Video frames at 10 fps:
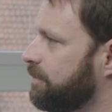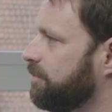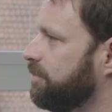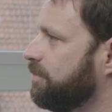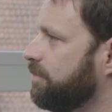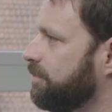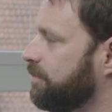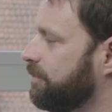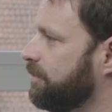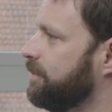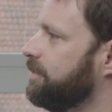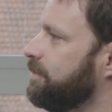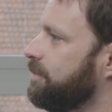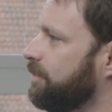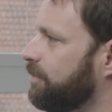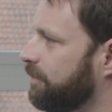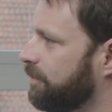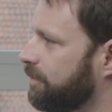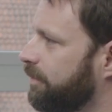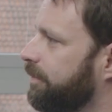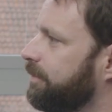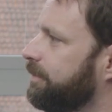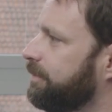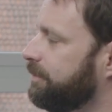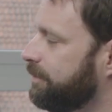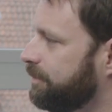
This person isn't speaking.